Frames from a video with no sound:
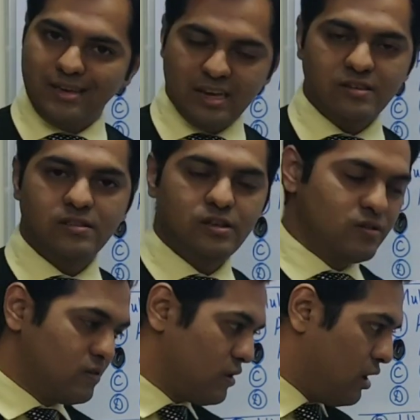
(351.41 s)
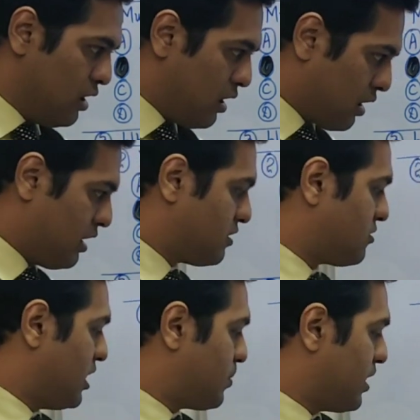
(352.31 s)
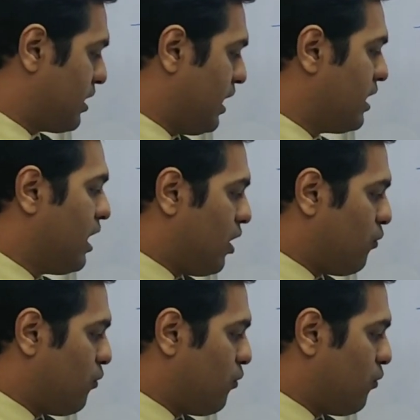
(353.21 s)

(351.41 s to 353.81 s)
Yes, this is a correct statement again,